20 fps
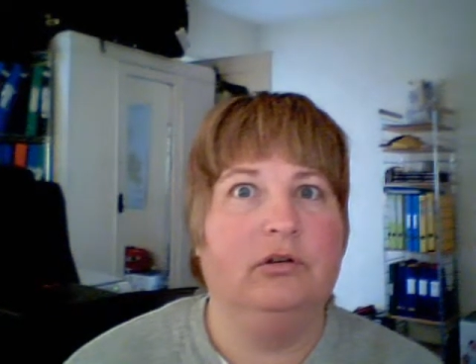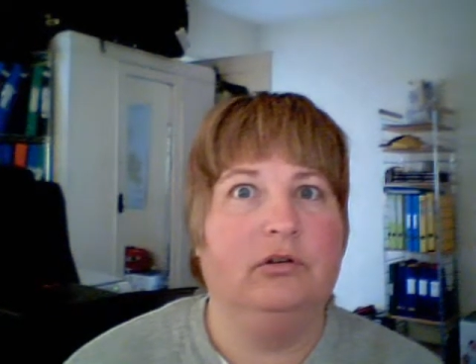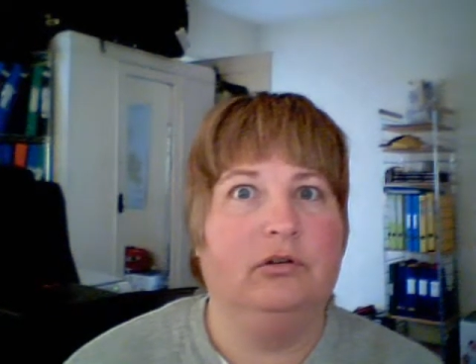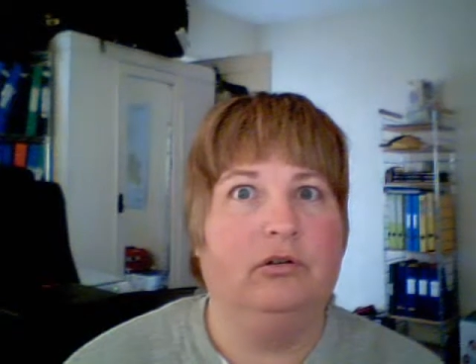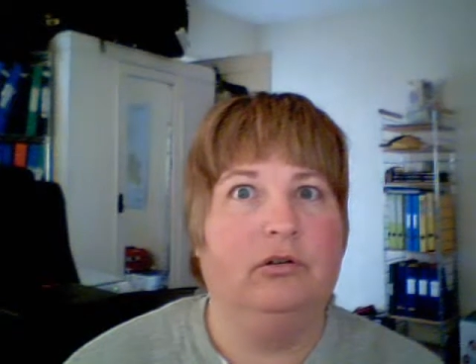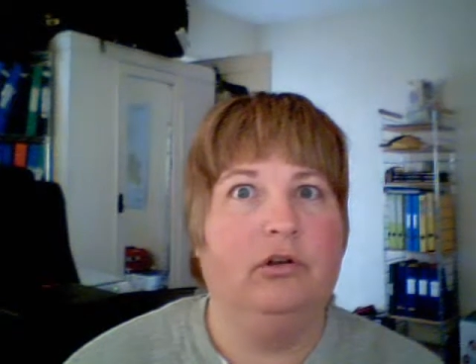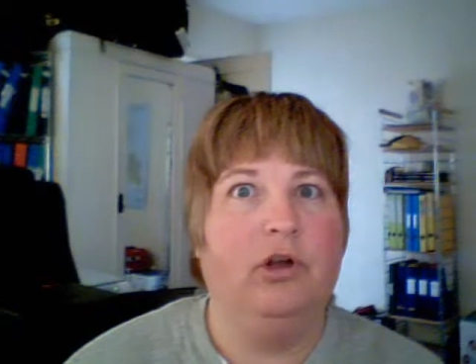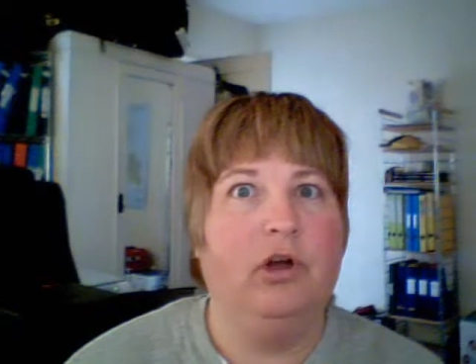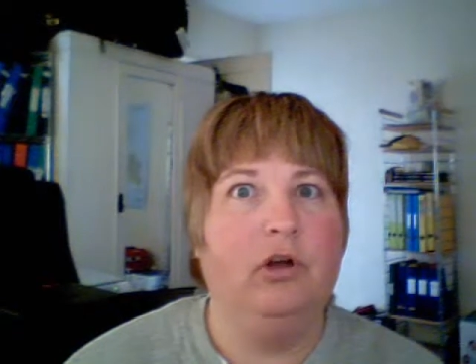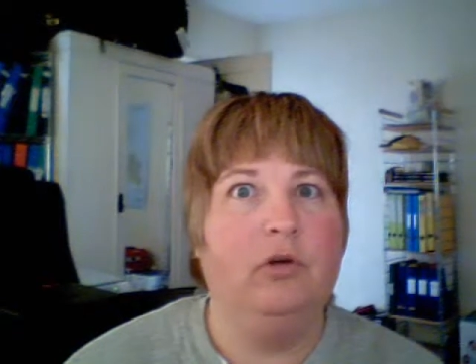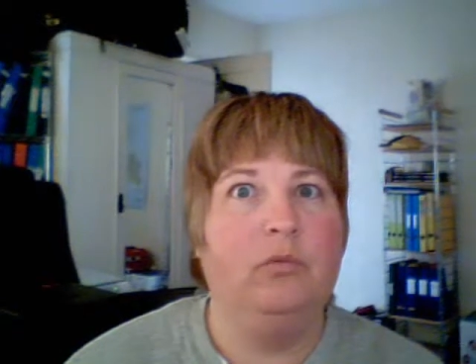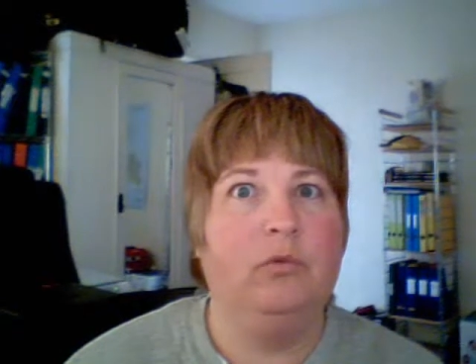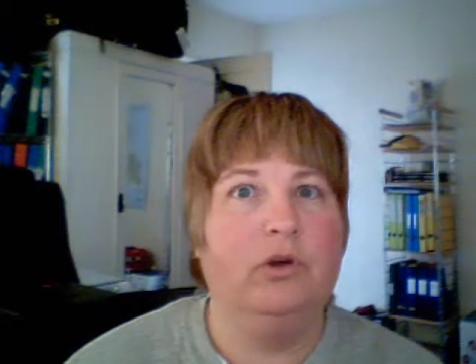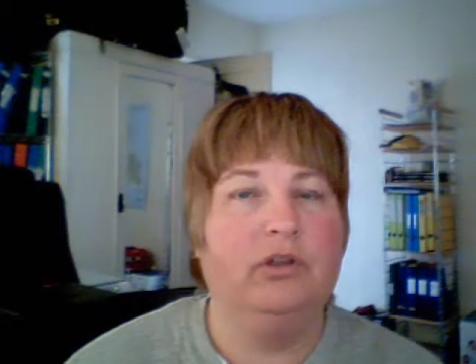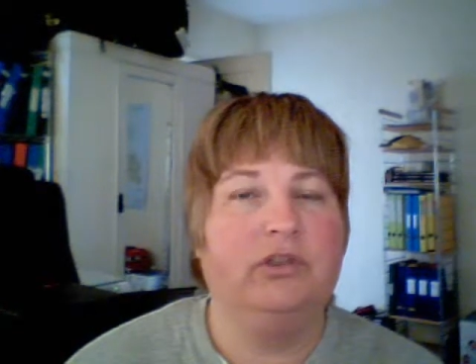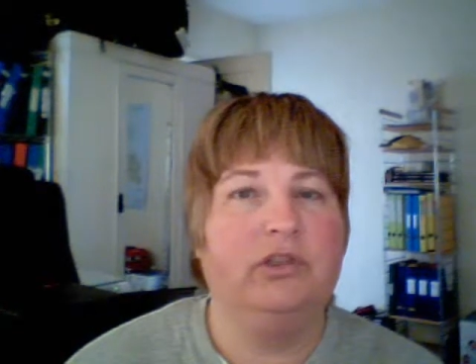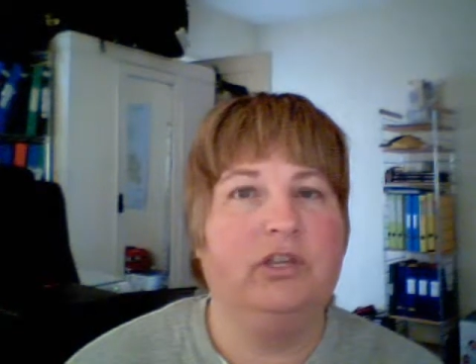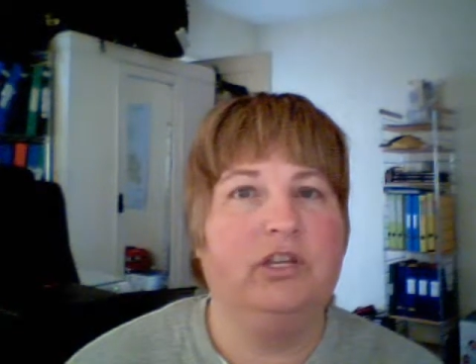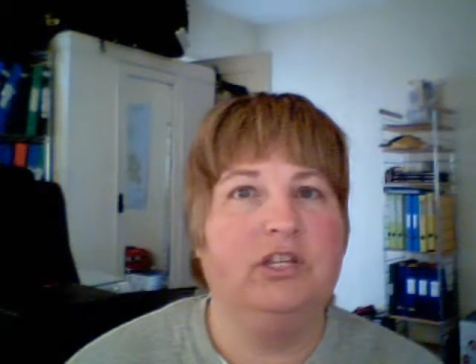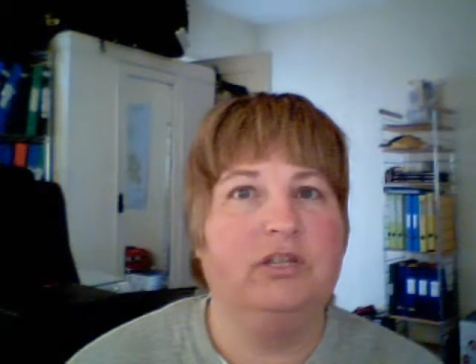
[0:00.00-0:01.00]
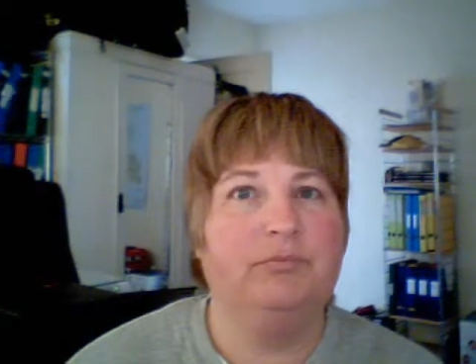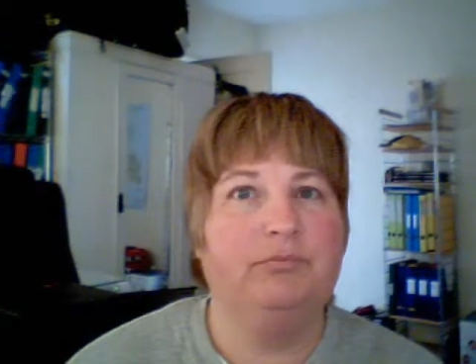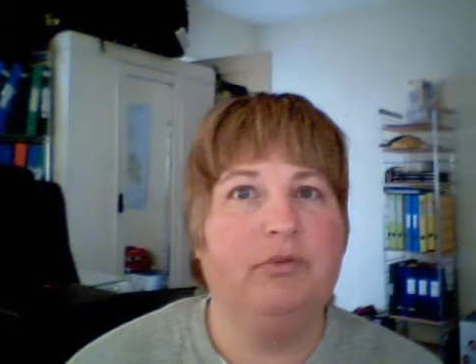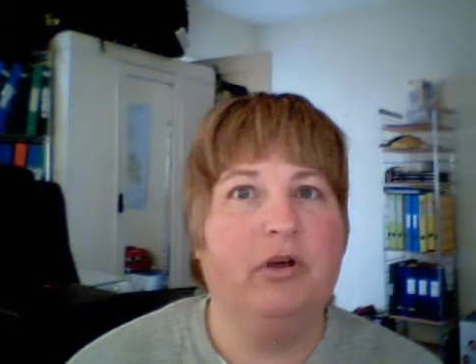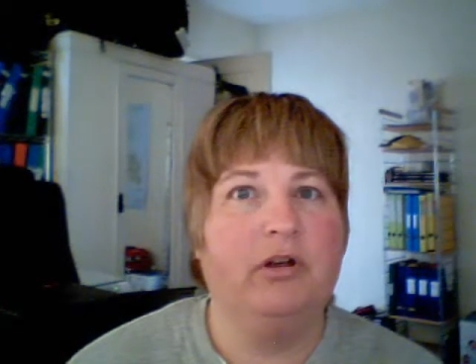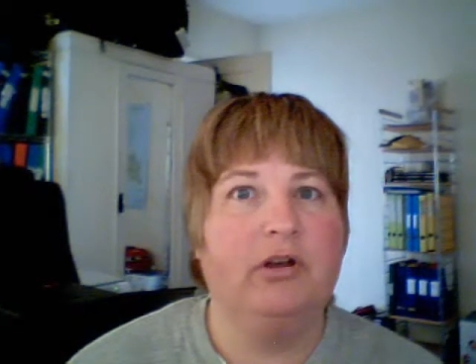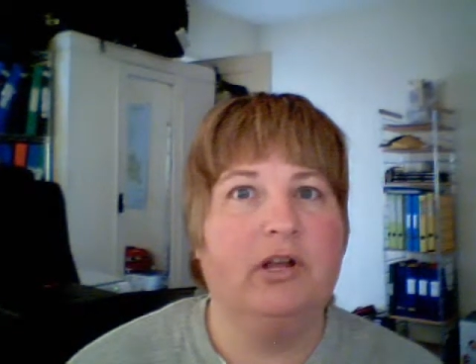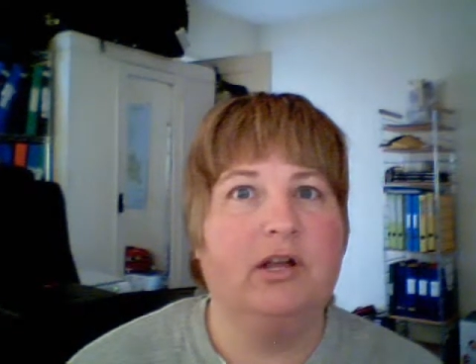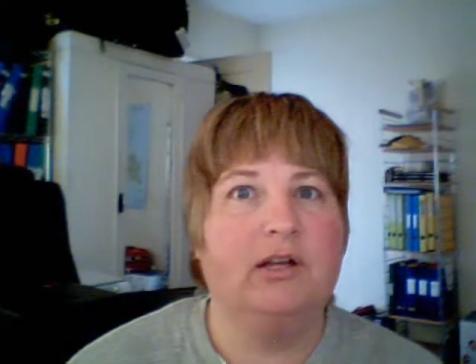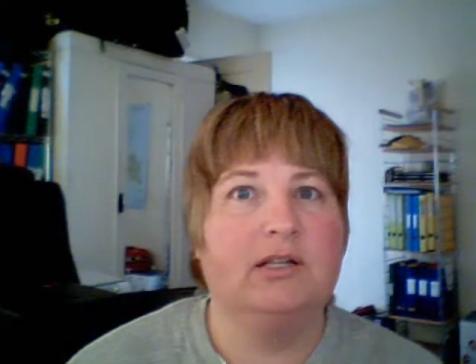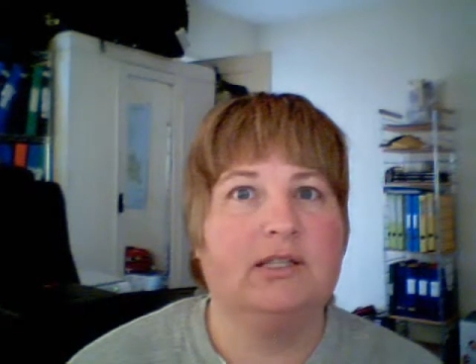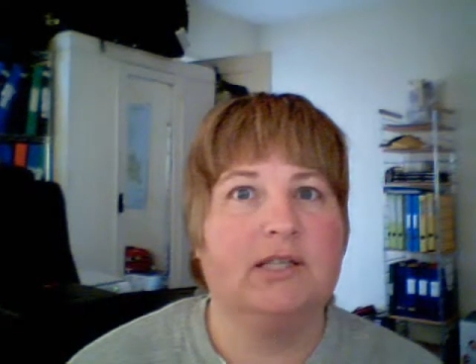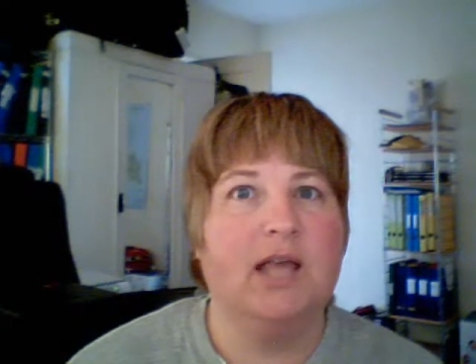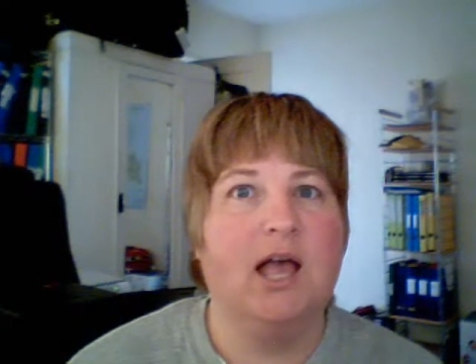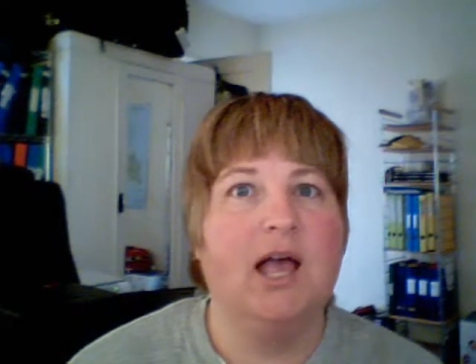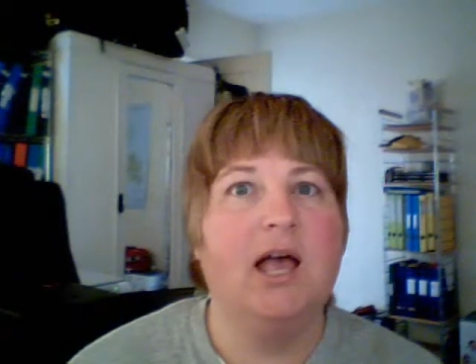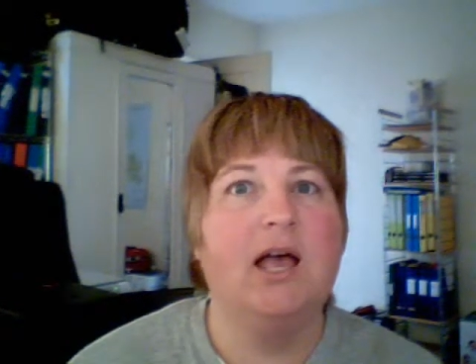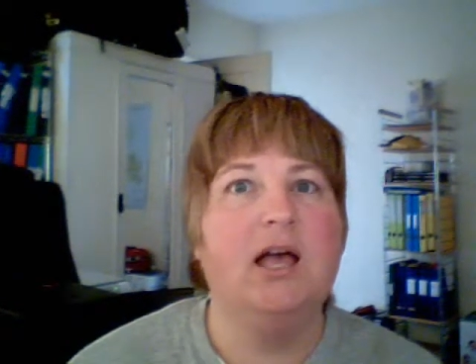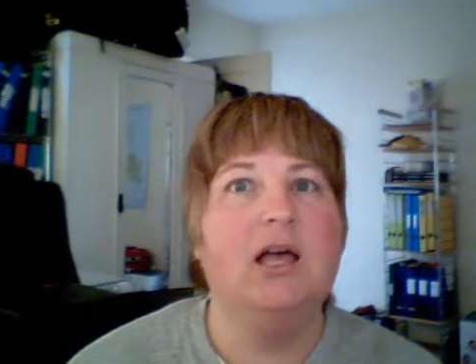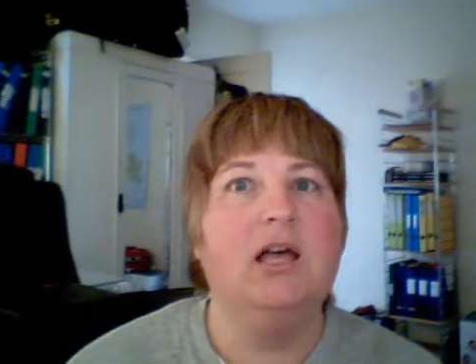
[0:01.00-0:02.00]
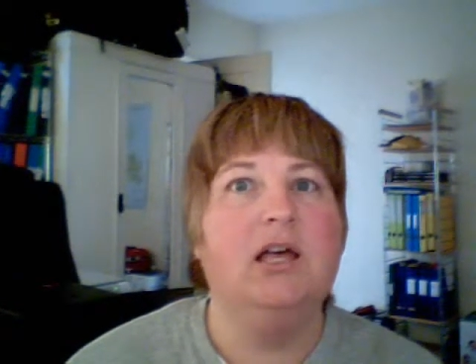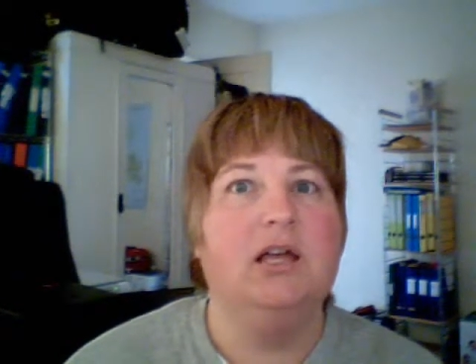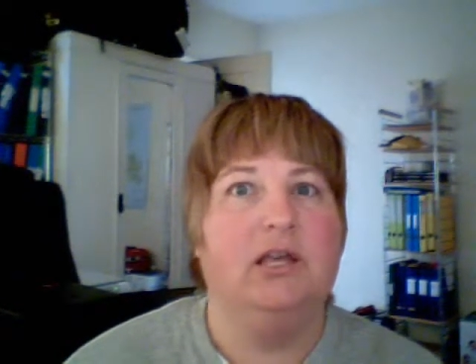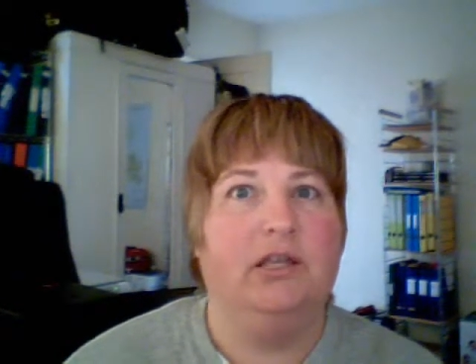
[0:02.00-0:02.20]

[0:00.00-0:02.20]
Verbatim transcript: know what these products are